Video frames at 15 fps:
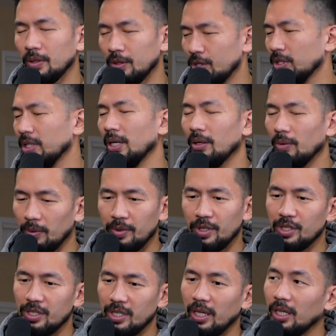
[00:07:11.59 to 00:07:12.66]
just kind of what we
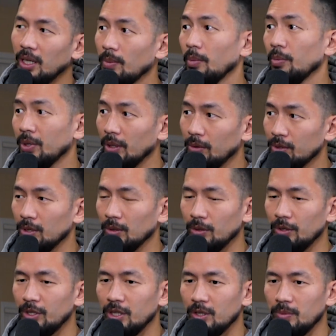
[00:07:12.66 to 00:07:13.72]
just said, come up with their own
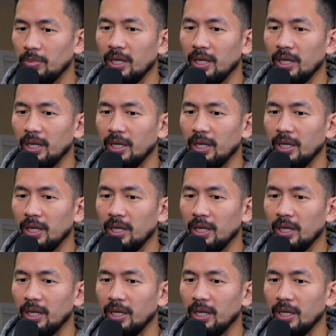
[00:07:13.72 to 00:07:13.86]
solutions,